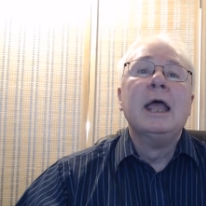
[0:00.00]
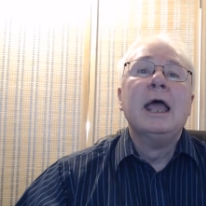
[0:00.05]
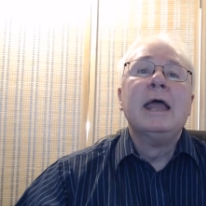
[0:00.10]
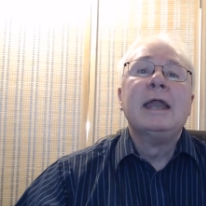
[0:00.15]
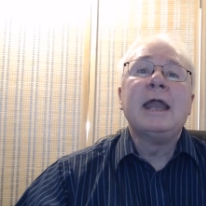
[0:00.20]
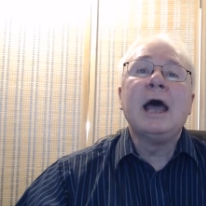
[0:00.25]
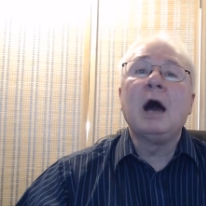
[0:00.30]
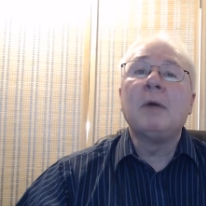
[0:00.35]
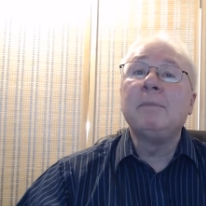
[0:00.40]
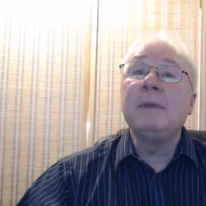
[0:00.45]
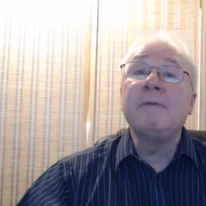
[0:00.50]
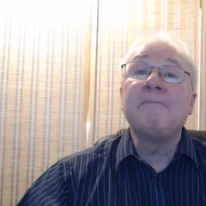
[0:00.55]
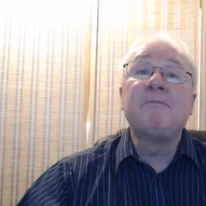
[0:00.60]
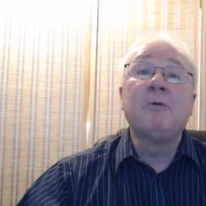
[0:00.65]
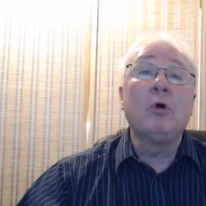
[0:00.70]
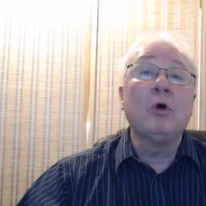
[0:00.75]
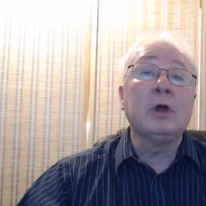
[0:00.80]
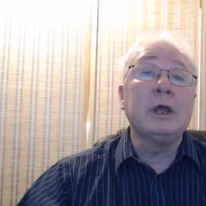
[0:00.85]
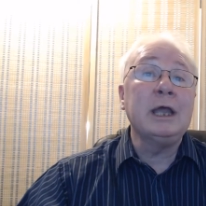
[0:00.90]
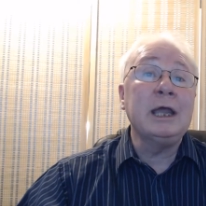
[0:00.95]
Now,
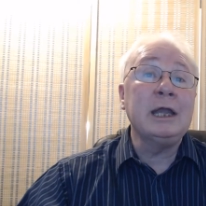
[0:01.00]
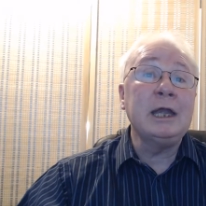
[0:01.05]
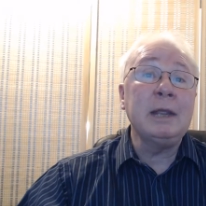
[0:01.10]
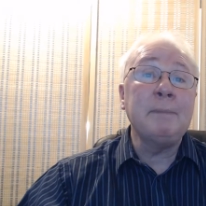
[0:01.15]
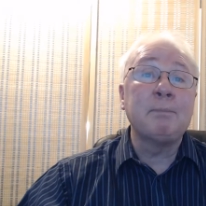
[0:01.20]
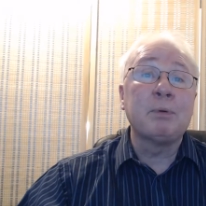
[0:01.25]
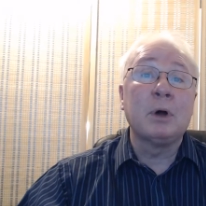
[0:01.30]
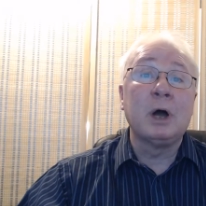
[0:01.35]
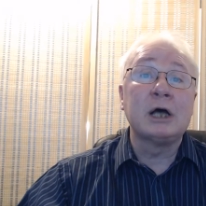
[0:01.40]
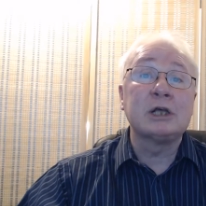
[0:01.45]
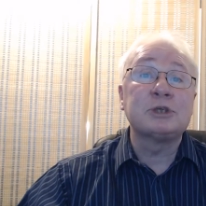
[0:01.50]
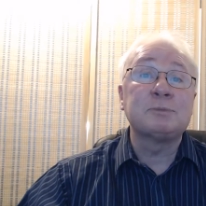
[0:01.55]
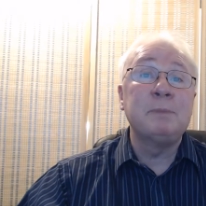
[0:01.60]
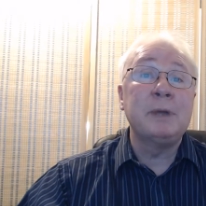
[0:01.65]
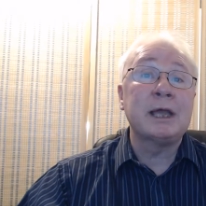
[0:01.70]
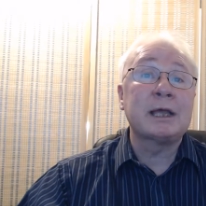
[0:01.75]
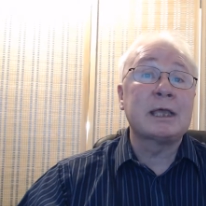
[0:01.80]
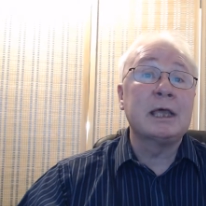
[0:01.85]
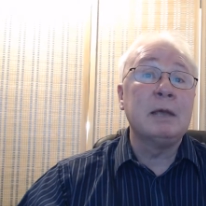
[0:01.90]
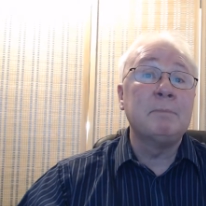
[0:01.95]
before any
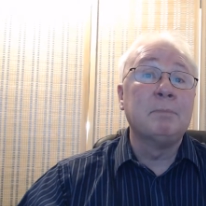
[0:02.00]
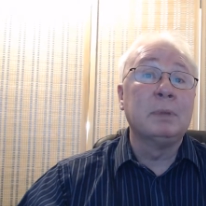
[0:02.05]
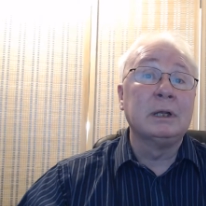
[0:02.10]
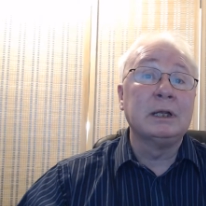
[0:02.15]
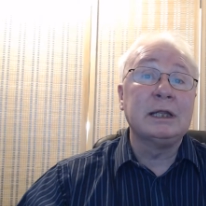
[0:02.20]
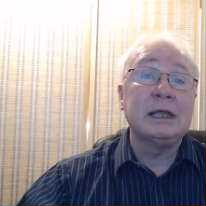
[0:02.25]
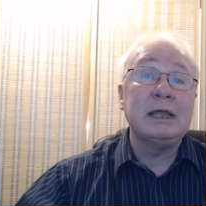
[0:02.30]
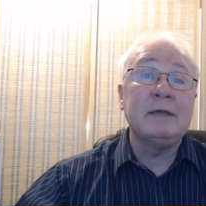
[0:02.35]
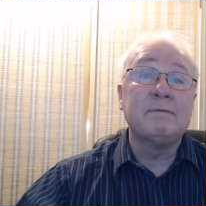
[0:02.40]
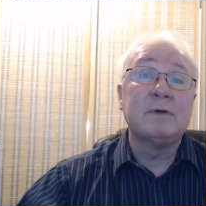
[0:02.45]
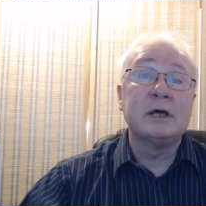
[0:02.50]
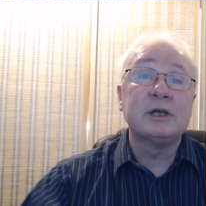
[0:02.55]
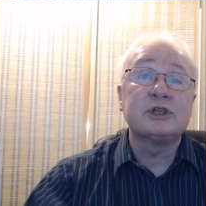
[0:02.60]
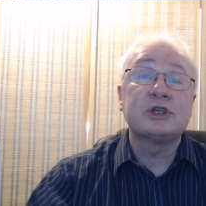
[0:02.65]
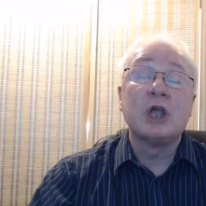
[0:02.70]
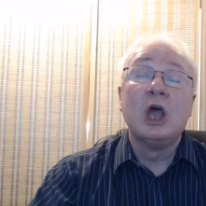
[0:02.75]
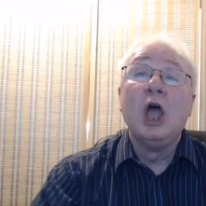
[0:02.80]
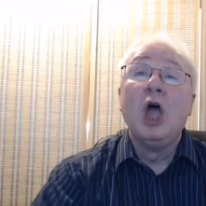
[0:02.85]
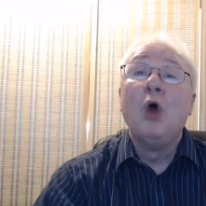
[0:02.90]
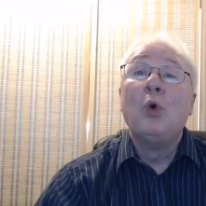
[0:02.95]
prospect can believe
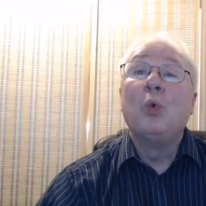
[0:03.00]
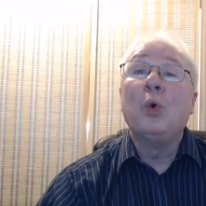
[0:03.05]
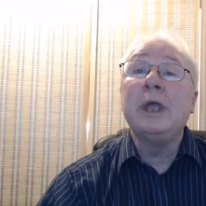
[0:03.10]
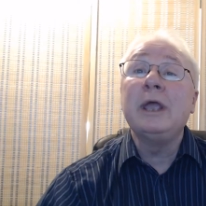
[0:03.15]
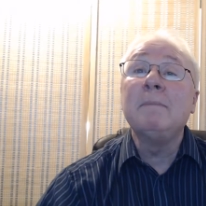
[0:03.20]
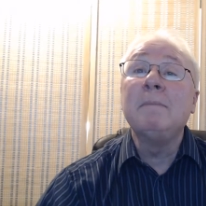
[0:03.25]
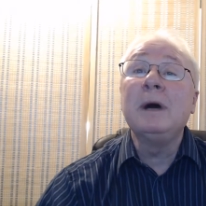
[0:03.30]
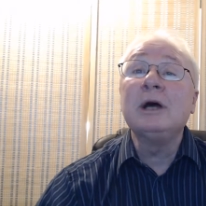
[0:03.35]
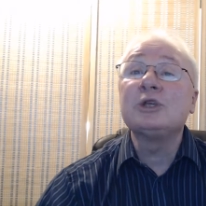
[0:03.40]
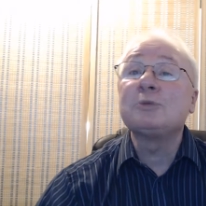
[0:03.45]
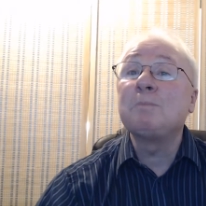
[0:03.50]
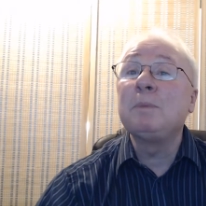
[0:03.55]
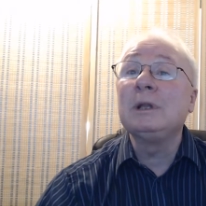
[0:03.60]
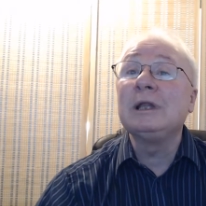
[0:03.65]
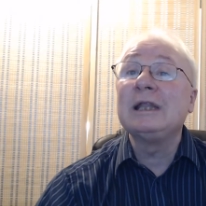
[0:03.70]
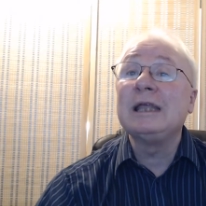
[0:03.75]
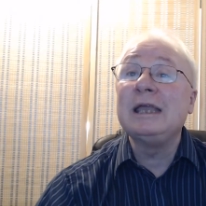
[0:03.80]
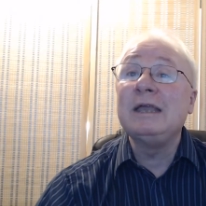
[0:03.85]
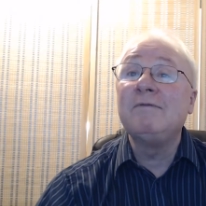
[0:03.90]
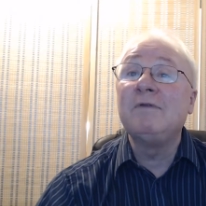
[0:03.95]
us, we must
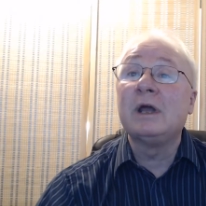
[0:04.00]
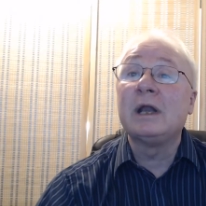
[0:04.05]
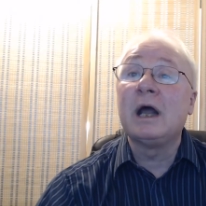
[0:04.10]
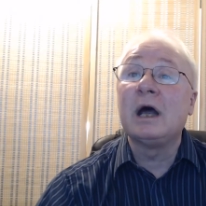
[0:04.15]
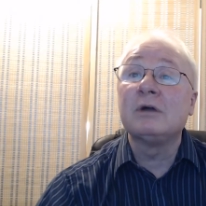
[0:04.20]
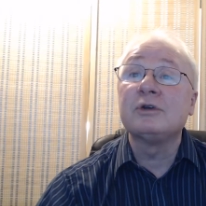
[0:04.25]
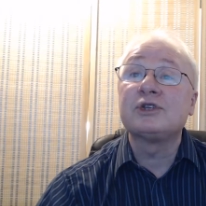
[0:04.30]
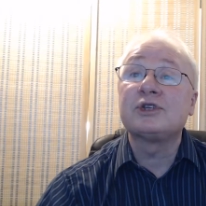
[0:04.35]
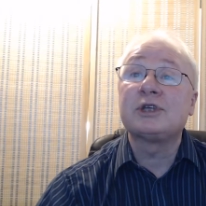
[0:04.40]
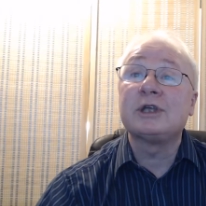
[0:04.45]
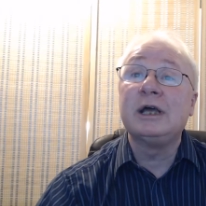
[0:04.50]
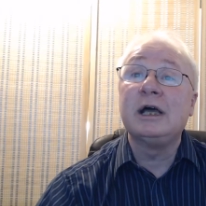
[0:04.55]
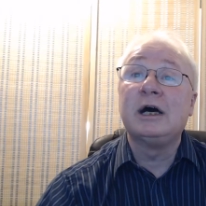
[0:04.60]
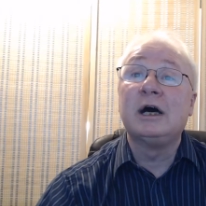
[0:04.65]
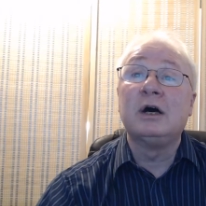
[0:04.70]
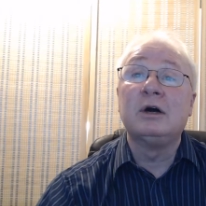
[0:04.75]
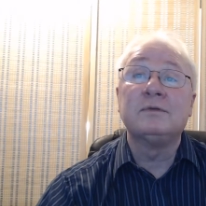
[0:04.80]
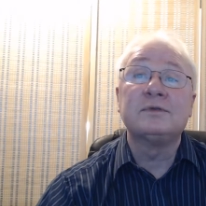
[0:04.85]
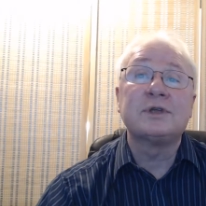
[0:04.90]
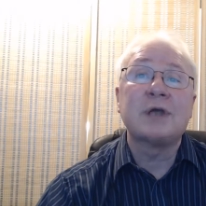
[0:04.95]
believe in
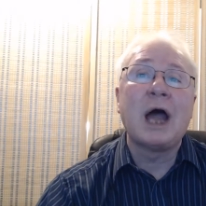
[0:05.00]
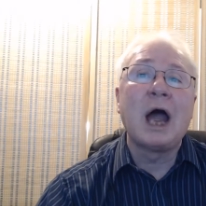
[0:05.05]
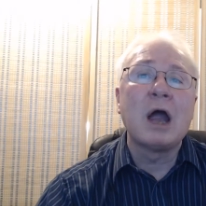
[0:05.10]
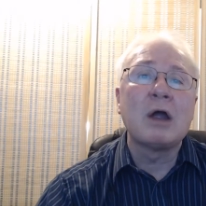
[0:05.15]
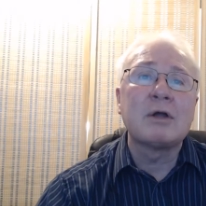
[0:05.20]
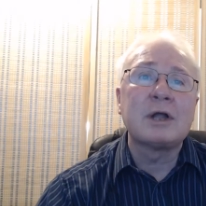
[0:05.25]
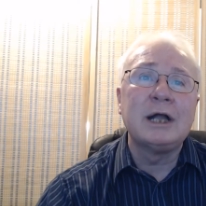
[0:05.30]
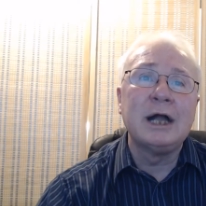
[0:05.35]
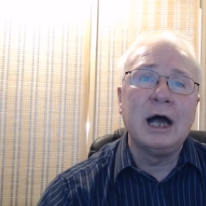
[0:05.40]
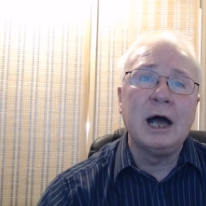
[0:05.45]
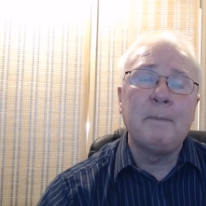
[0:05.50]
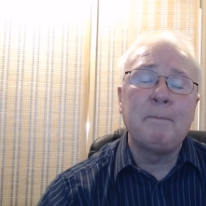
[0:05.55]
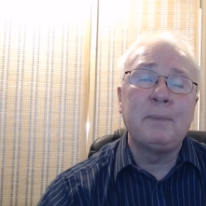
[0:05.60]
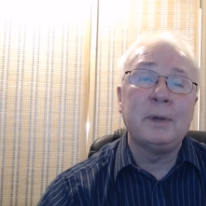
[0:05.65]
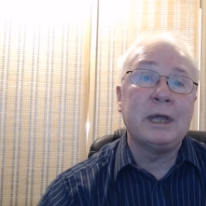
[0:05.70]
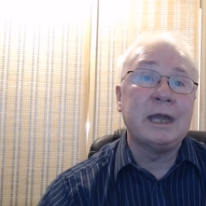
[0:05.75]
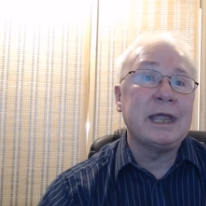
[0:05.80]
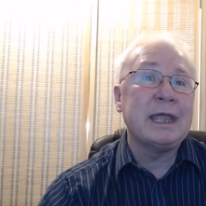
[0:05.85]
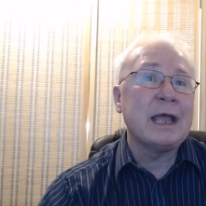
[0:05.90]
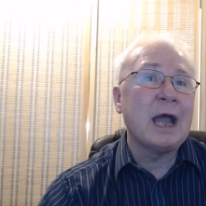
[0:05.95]
ourselves, our
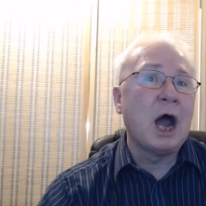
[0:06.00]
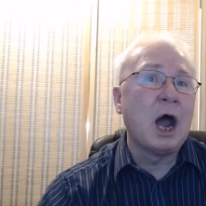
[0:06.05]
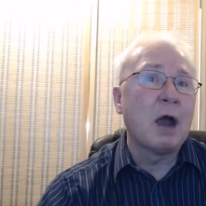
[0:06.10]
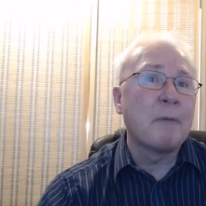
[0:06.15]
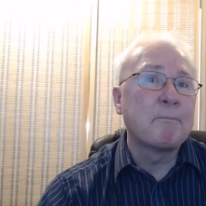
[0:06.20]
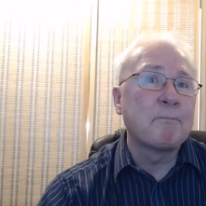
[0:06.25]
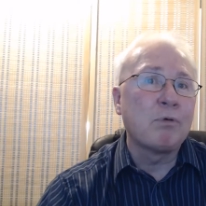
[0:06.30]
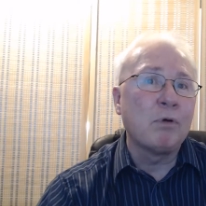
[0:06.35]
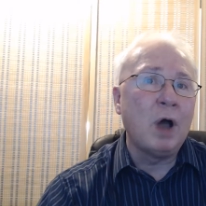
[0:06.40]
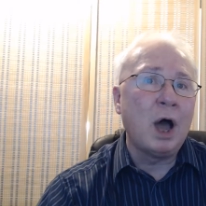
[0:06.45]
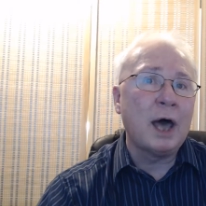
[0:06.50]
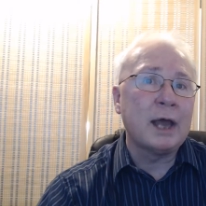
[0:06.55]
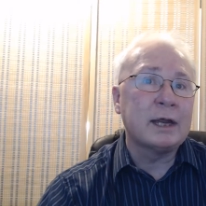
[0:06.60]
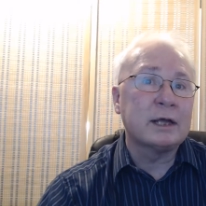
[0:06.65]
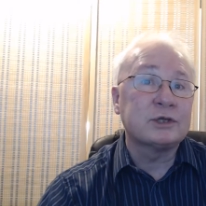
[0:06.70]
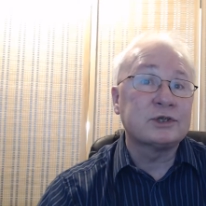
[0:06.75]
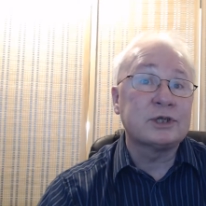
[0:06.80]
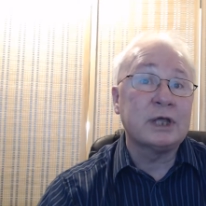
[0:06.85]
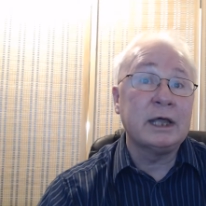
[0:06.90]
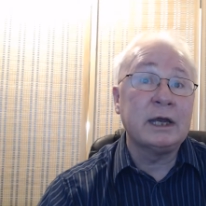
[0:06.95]
company, our
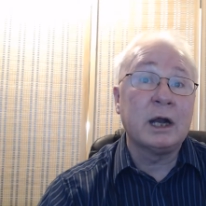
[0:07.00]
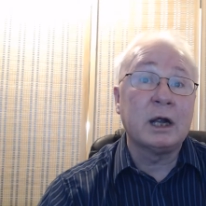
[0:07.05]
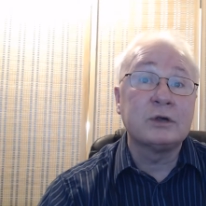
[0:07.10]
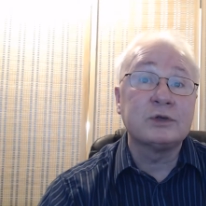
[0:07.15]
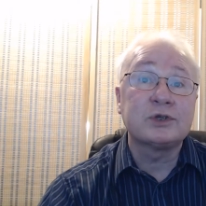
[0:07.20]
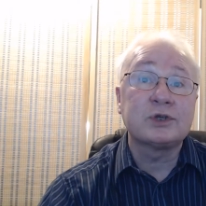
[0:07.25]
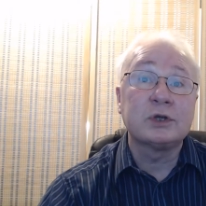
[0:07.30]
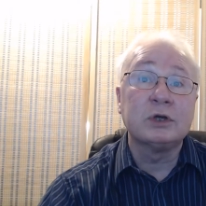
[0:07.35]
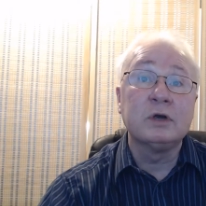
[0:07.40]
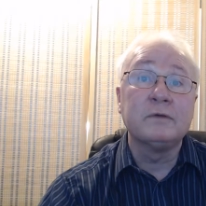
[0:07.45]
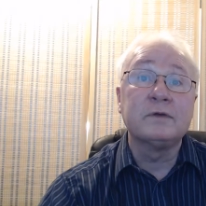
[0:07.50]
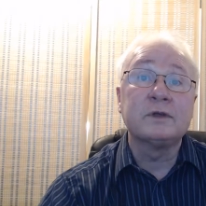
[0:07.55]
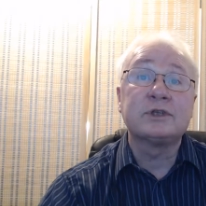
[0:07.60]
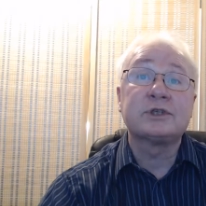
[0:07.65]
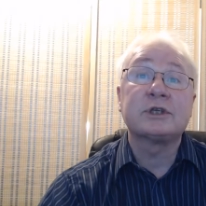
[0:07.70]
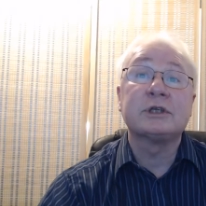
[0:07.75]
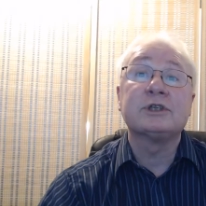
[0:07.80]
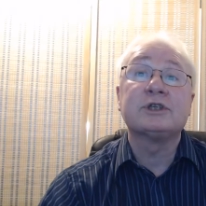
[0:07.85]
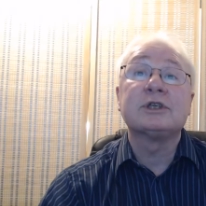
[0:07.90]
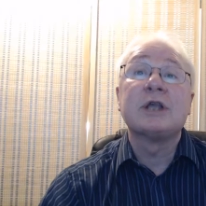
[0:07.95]
products, and our
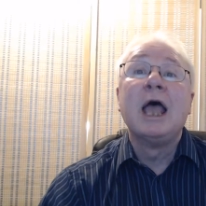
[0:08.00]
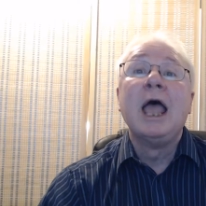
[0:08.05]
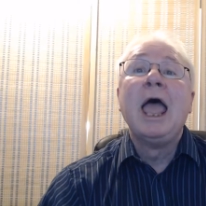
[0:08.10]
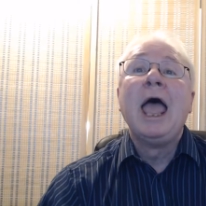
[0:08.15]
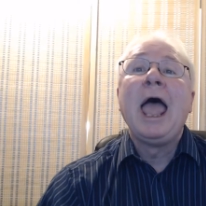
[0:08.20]
services.